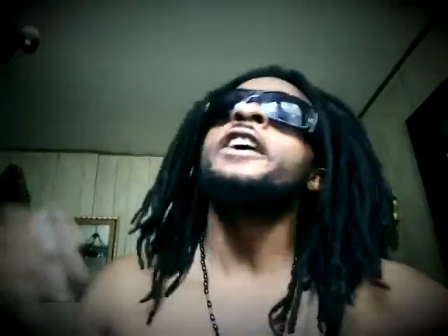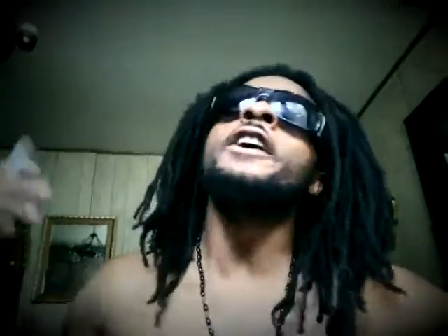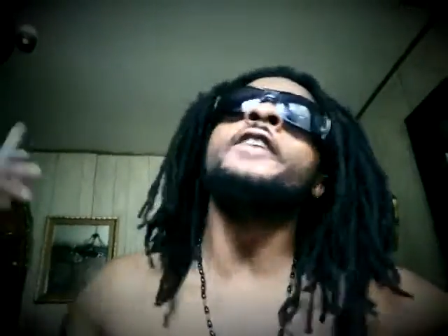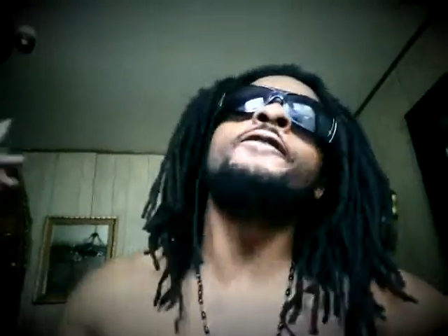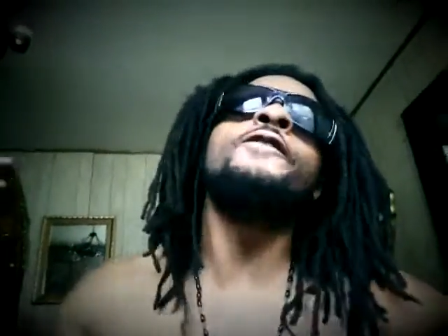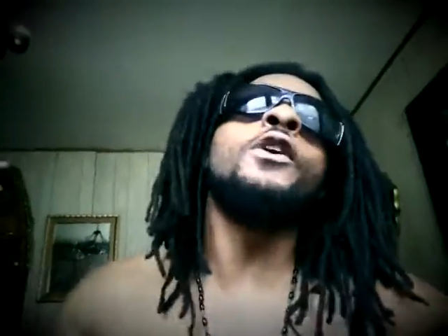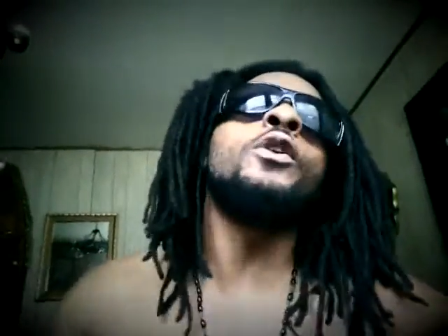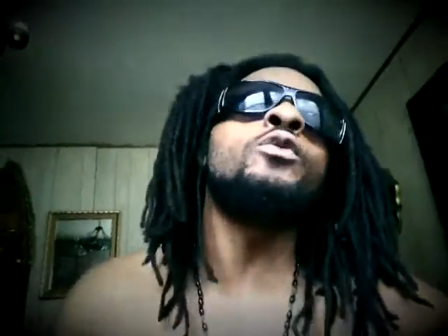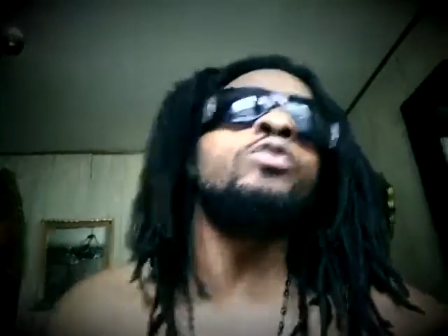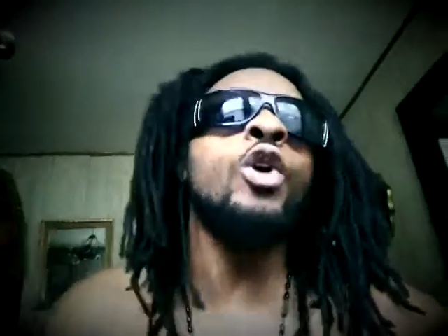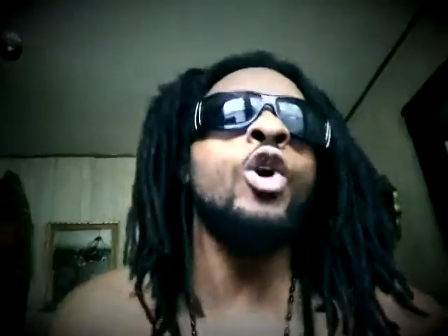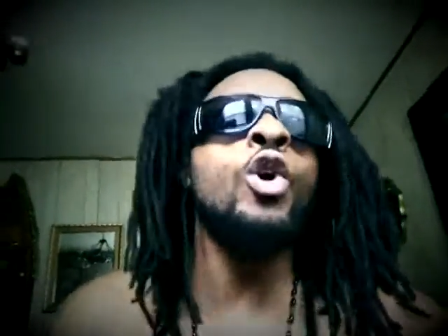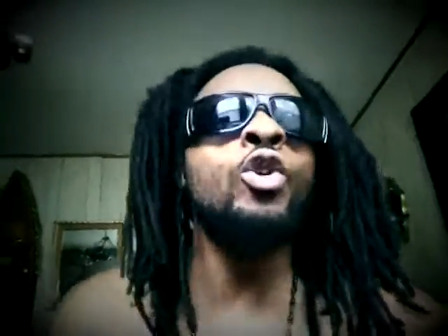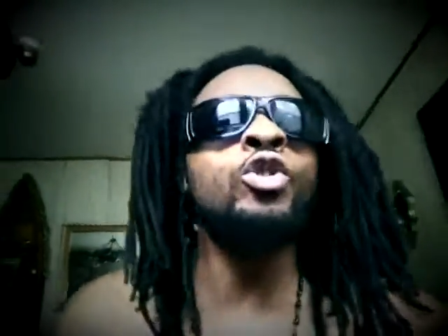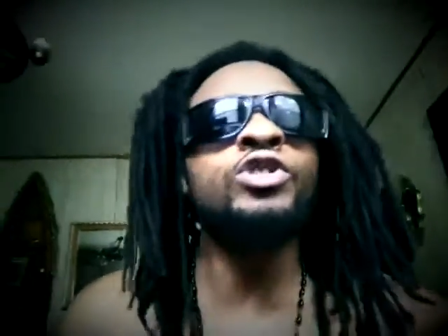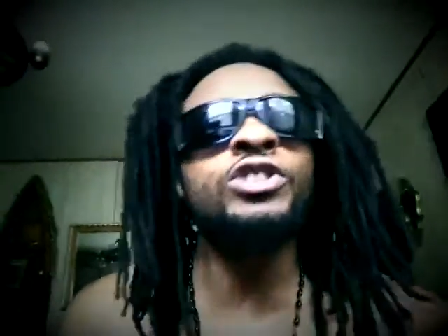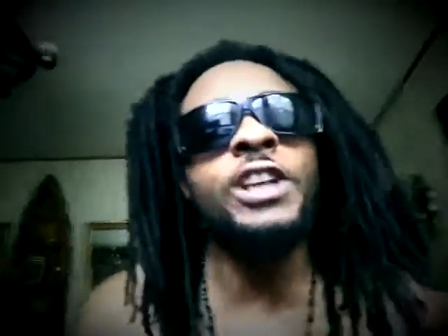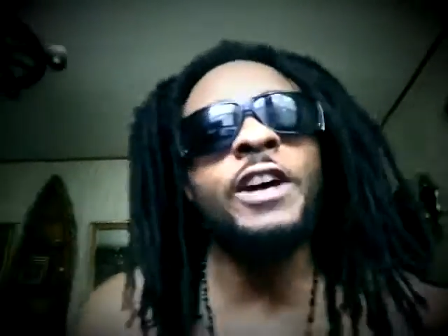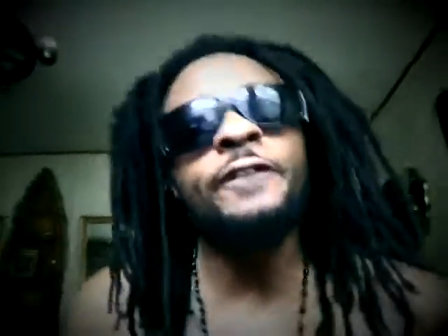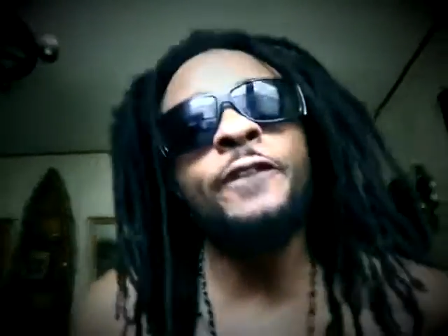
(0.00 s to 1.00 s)
If our
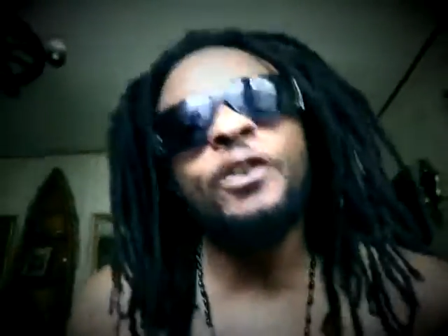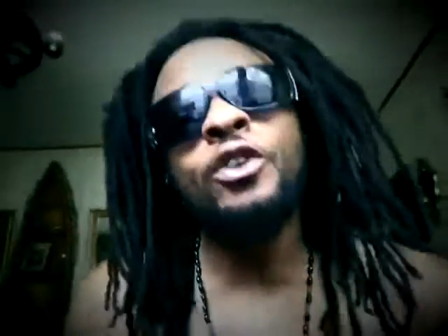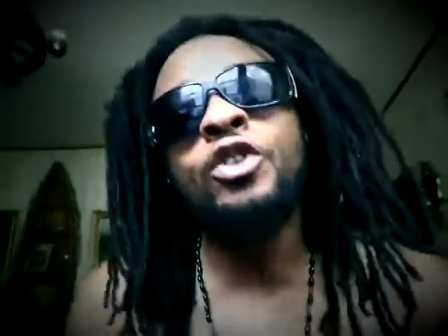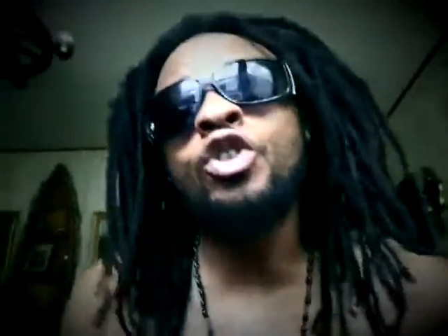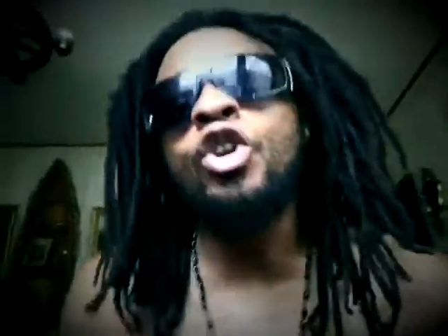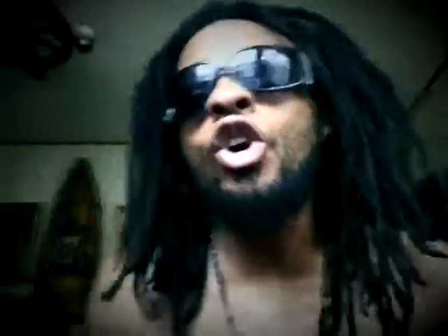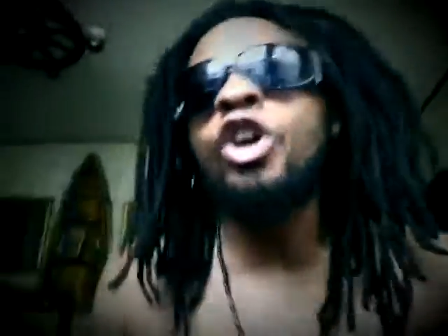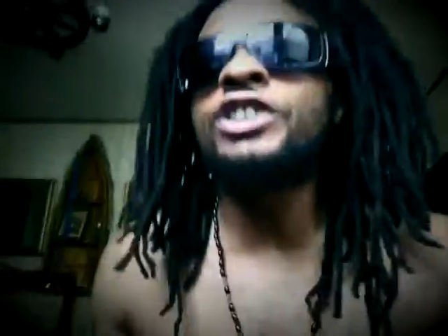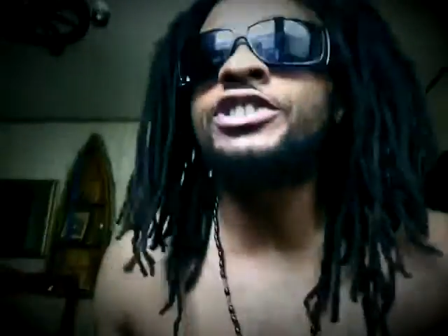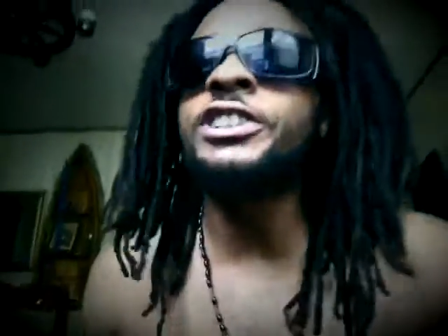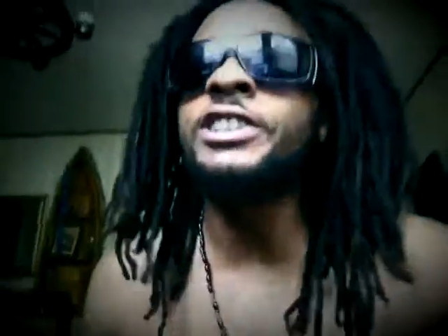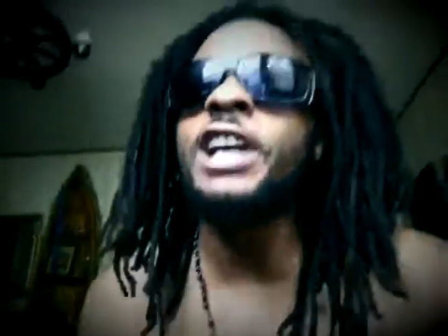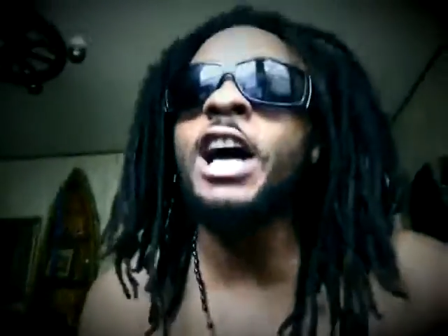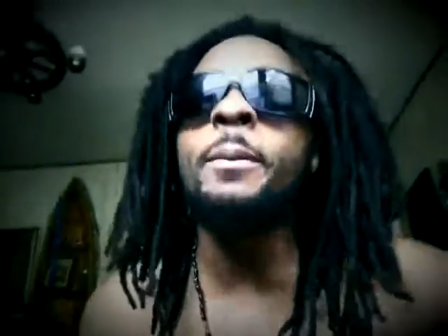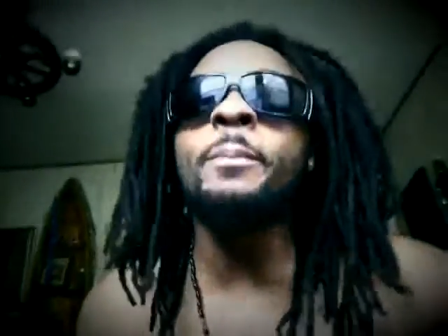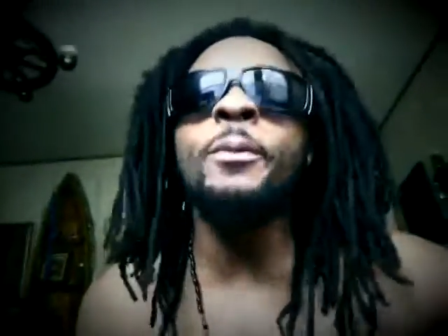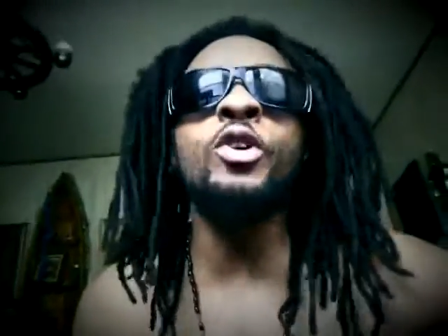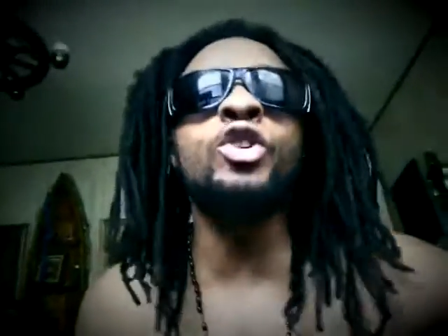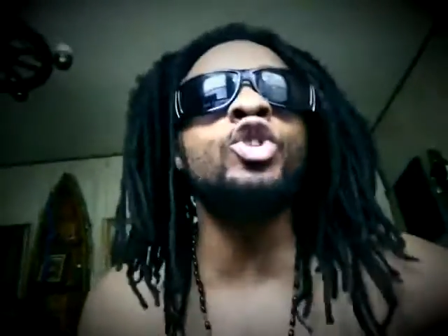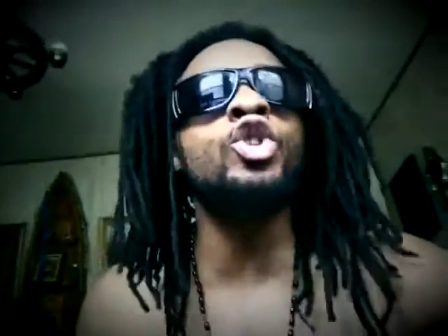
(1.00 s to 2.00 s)
roads ever crossed, then
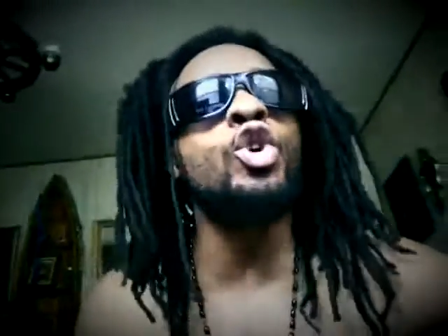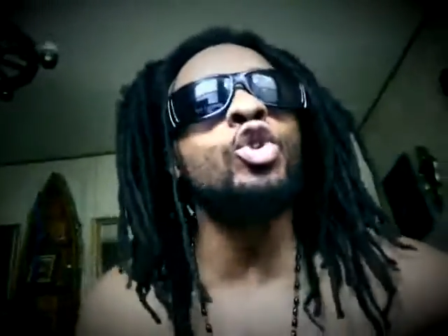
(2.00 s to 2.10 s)
I'ma